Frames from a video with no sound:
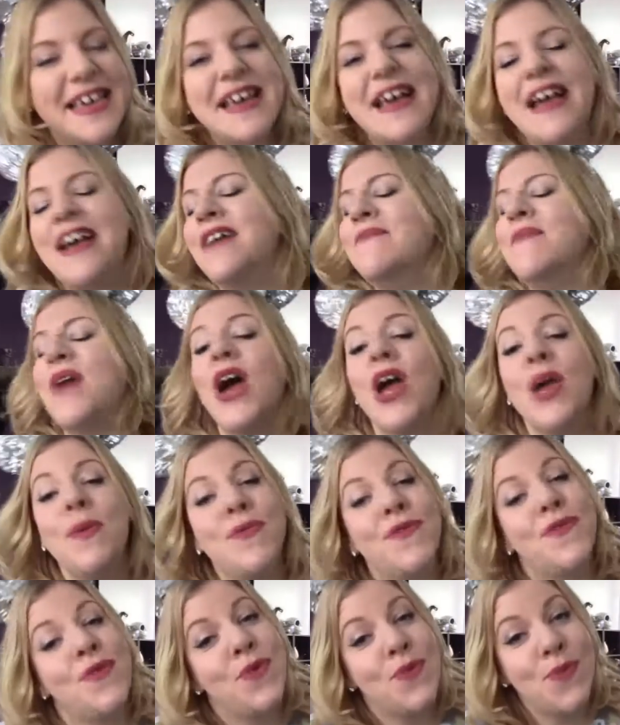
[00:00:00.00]
I hope
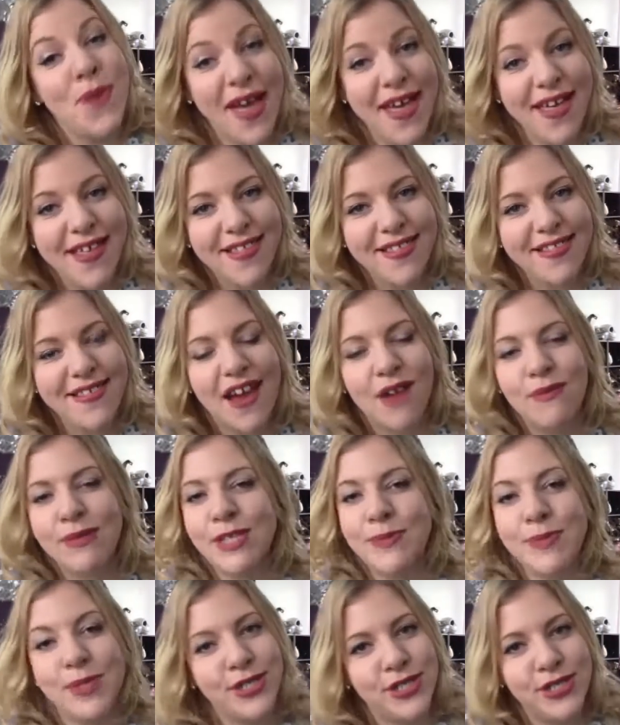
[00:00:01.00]
you're all well. I will
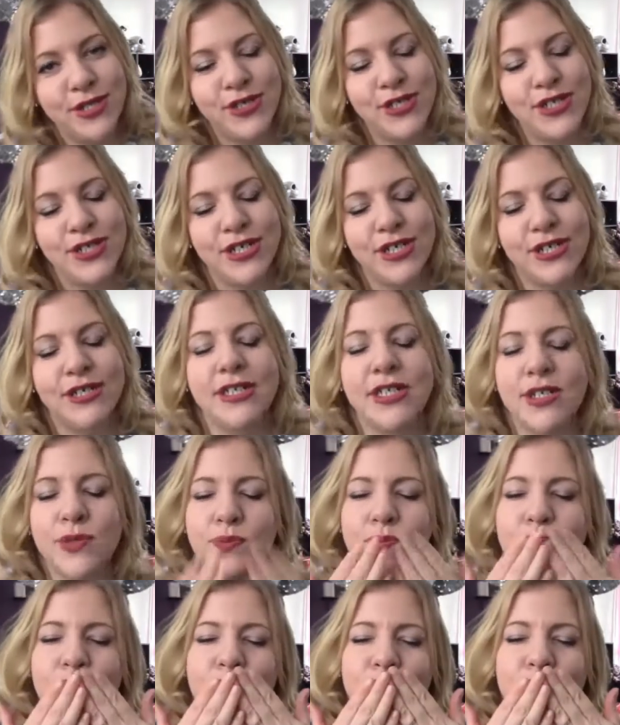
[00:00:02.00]
speak to you soon.
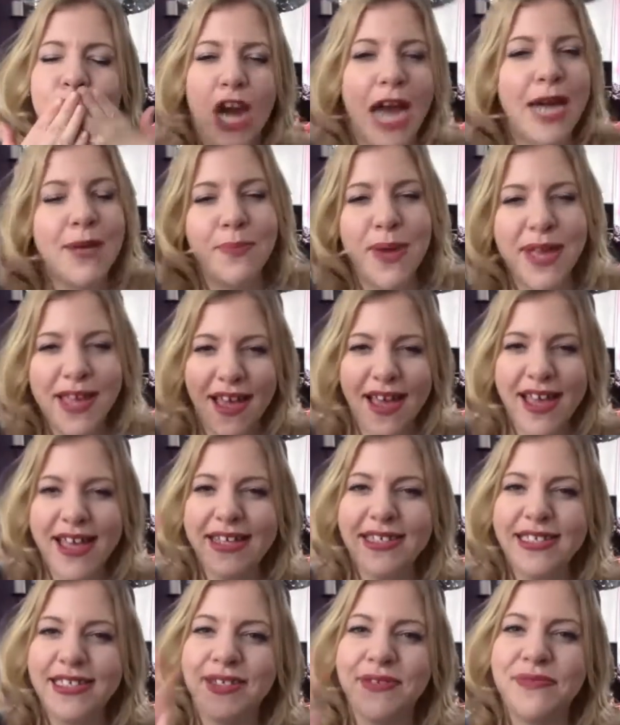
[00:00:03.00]
Mwah. Bye,
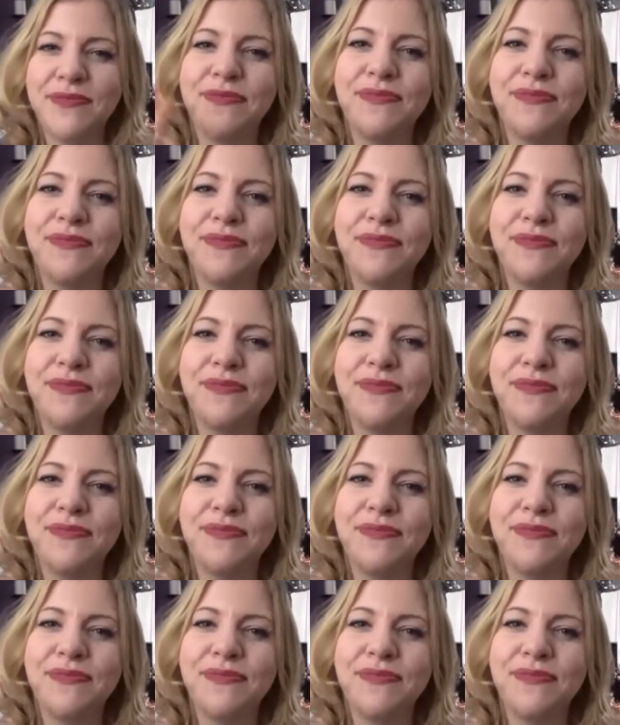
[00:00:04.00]
guys.